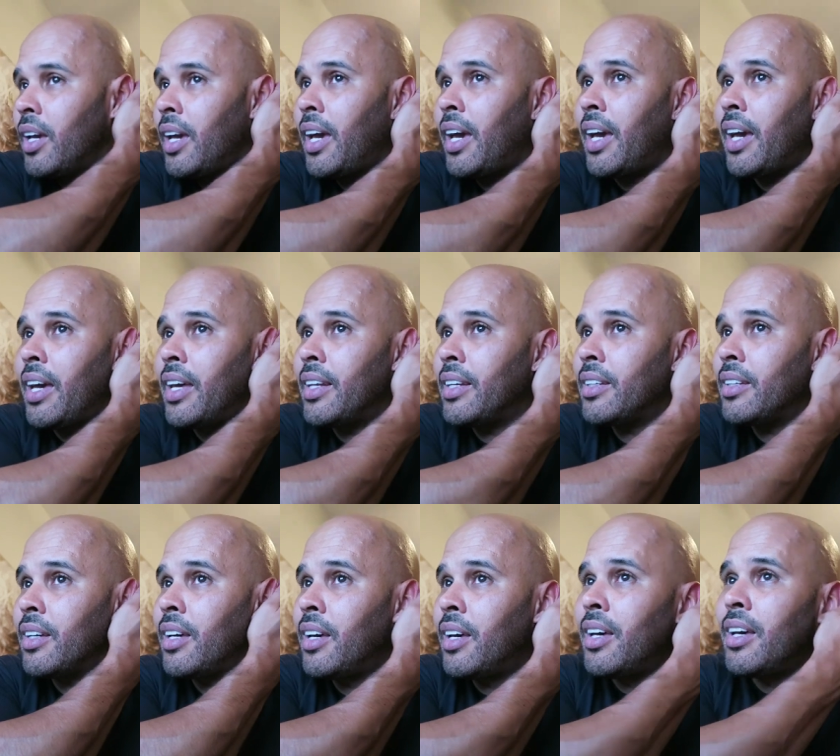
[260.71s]

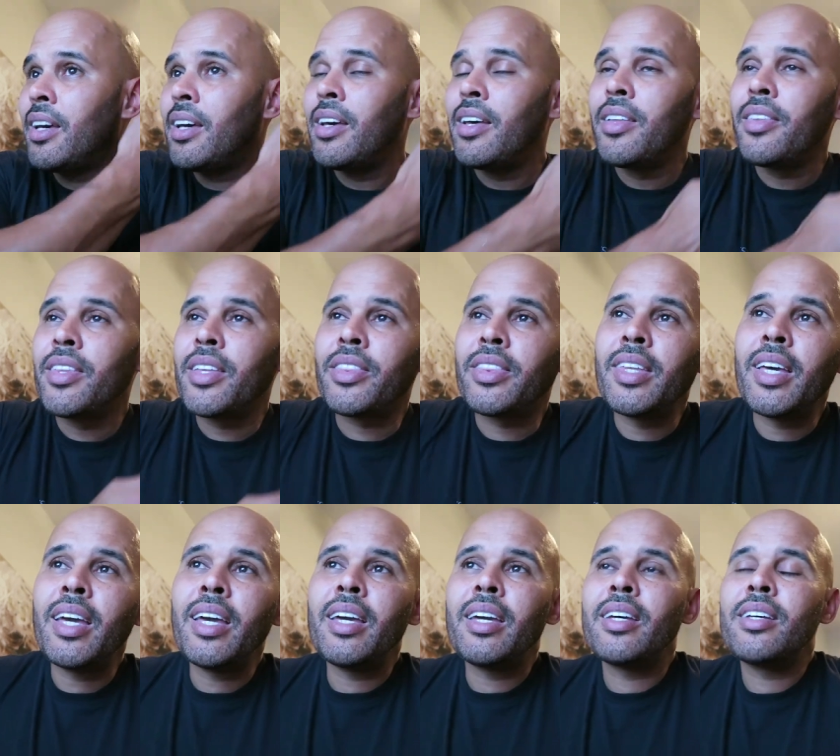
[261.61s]
And the
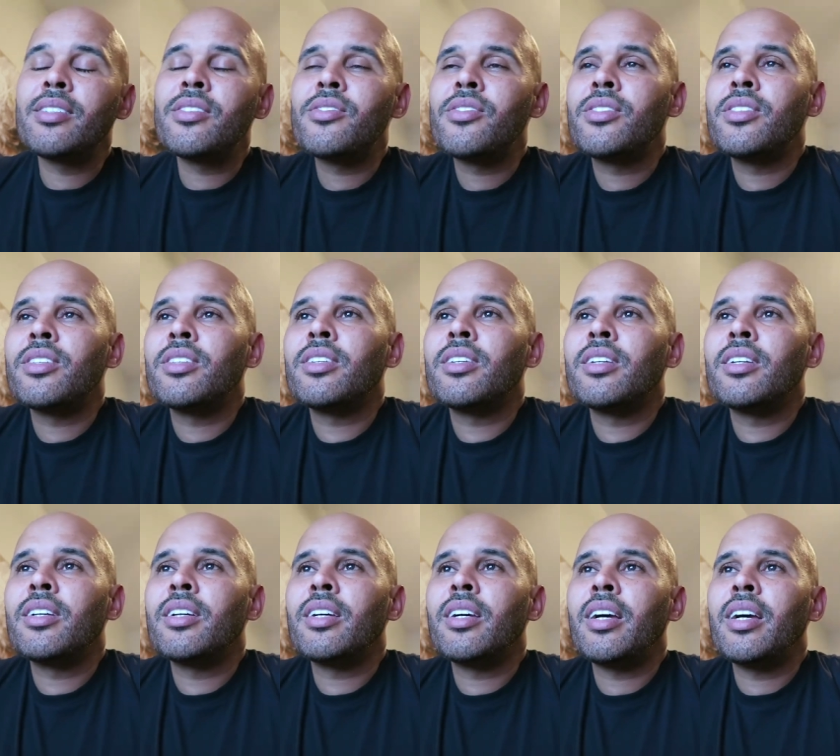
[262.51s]
thing is,
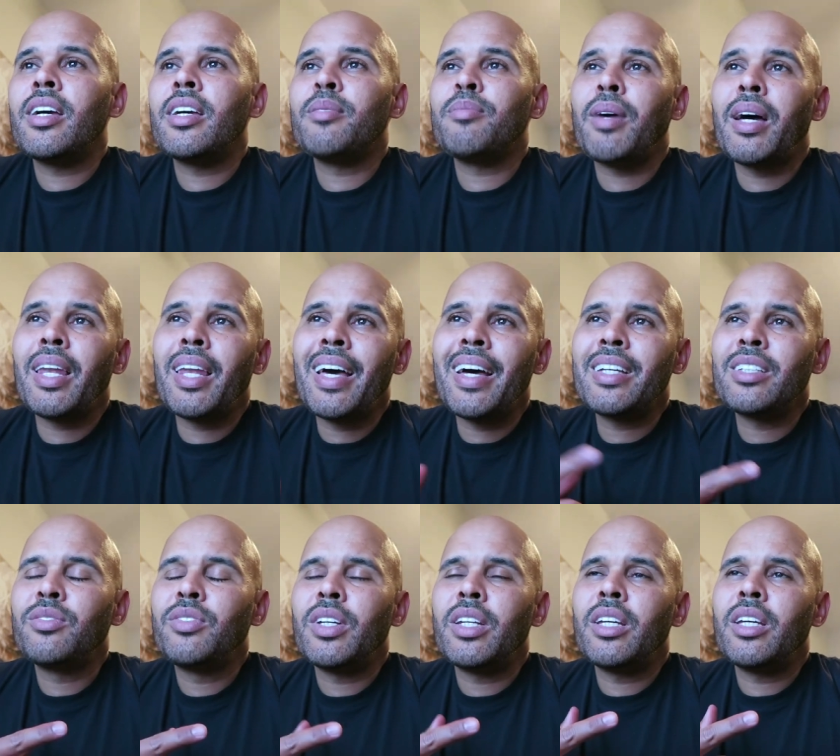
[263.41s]
in my
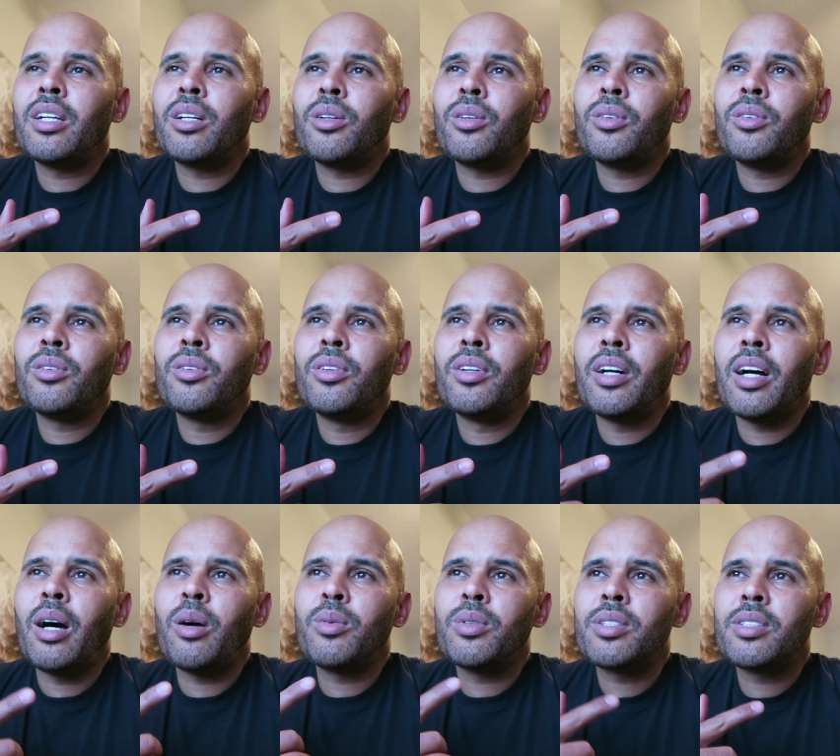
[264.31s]
last video,
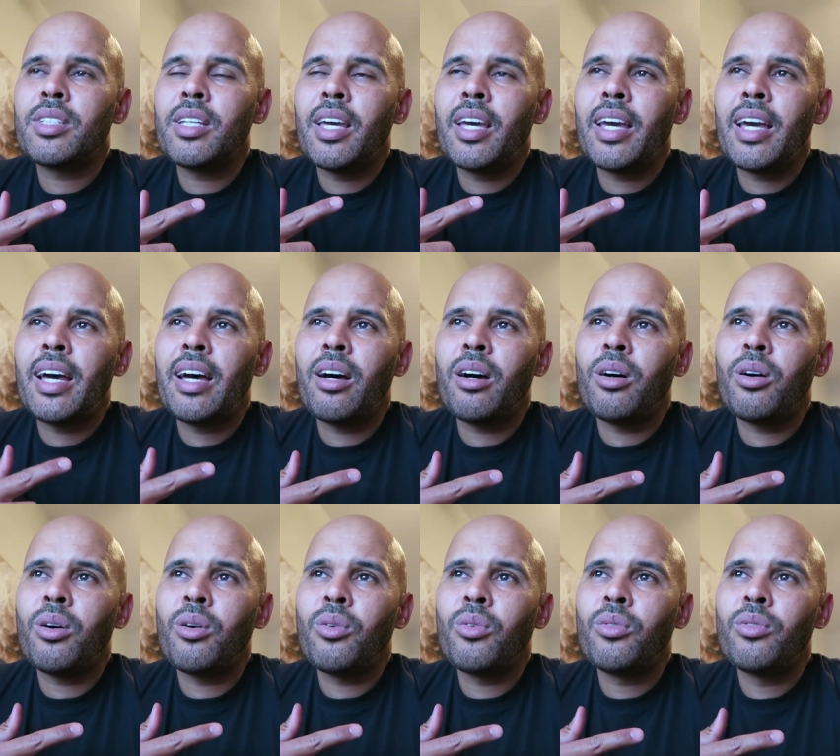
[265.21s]
I was saying
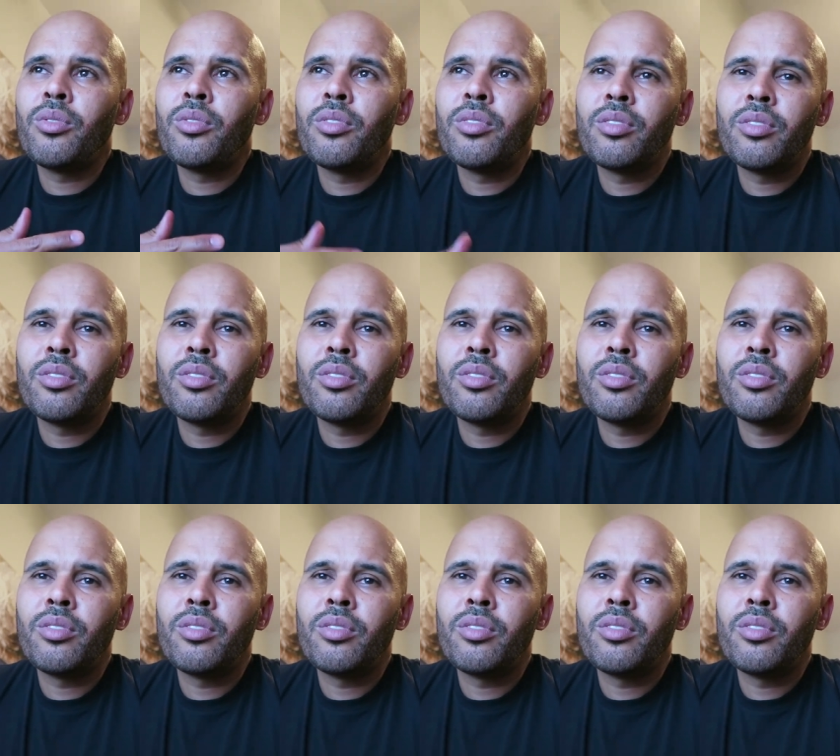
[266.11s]
how